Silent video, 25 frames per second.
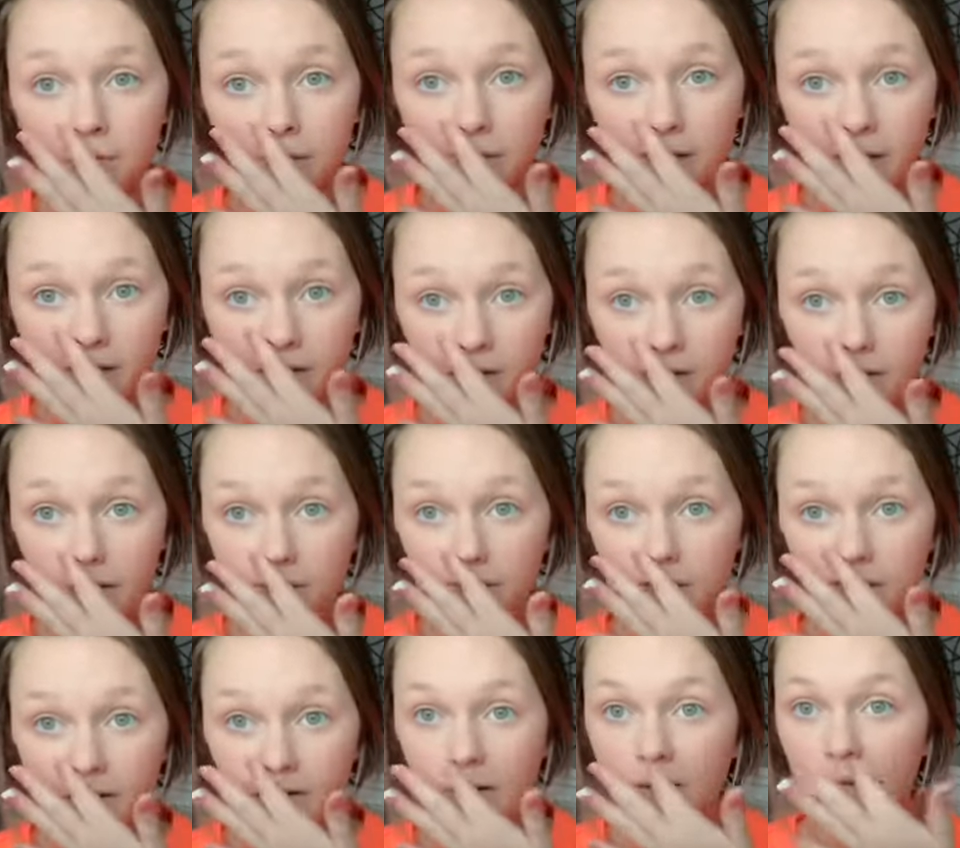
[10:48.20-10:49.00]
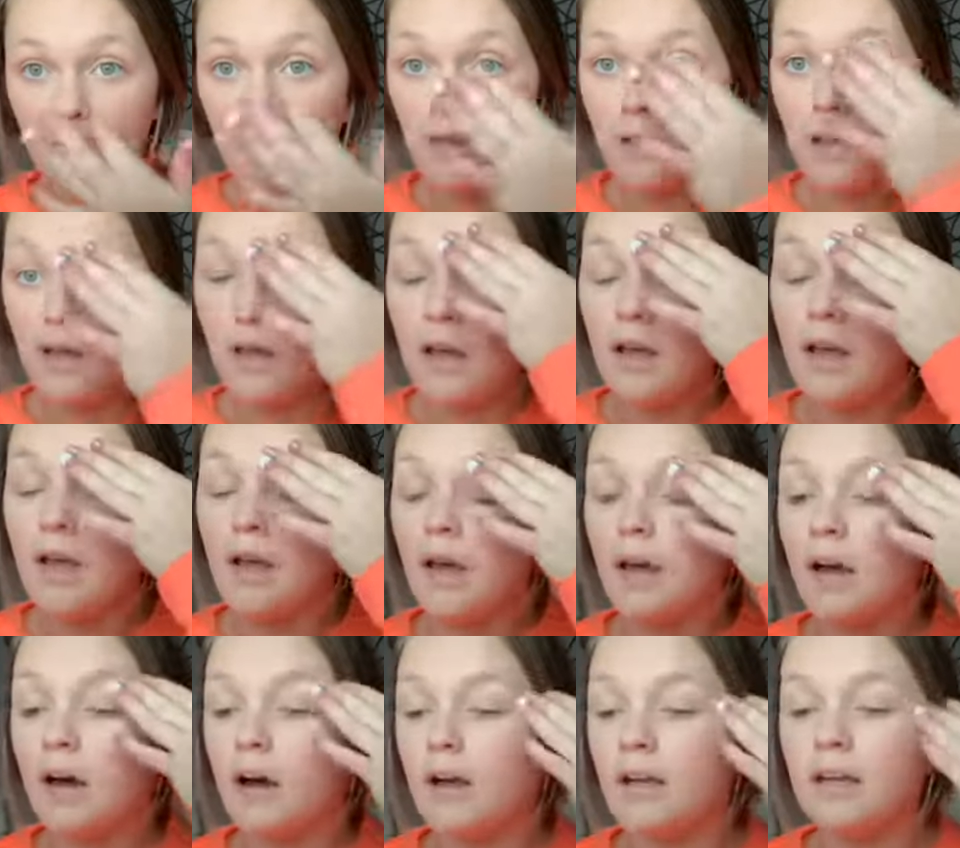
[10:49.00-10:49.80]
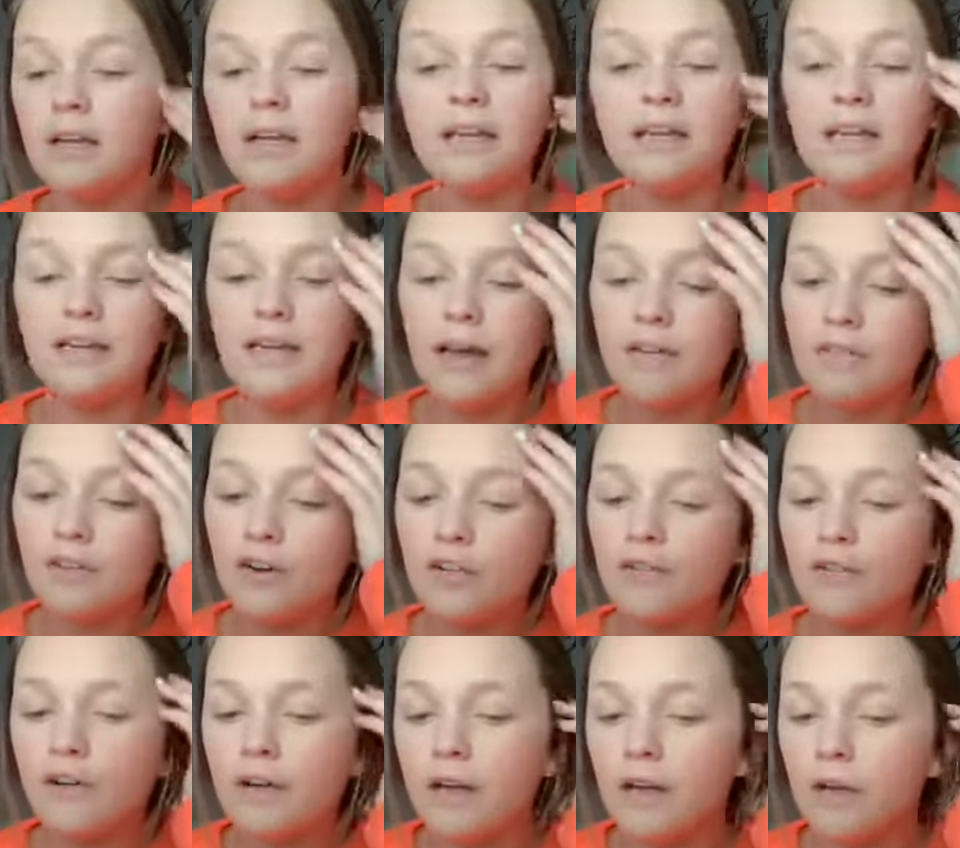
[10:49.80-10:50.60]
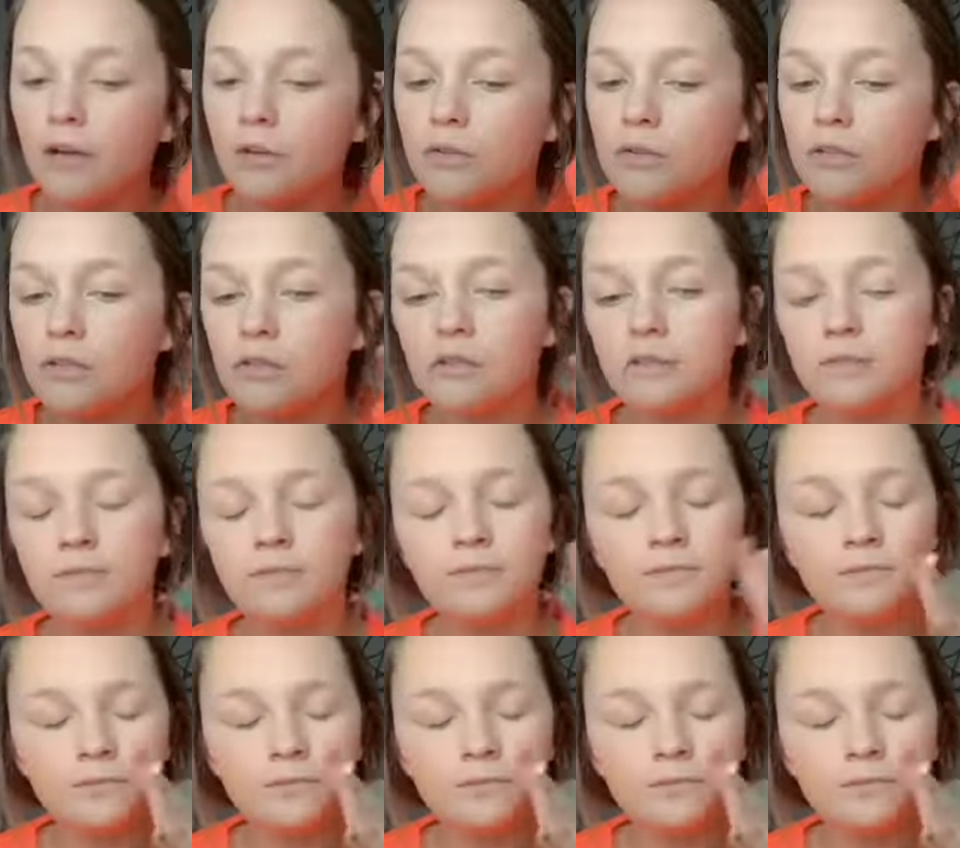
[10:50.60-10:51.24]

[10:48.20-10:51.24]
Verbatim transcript: My nose. Uh, it never fails.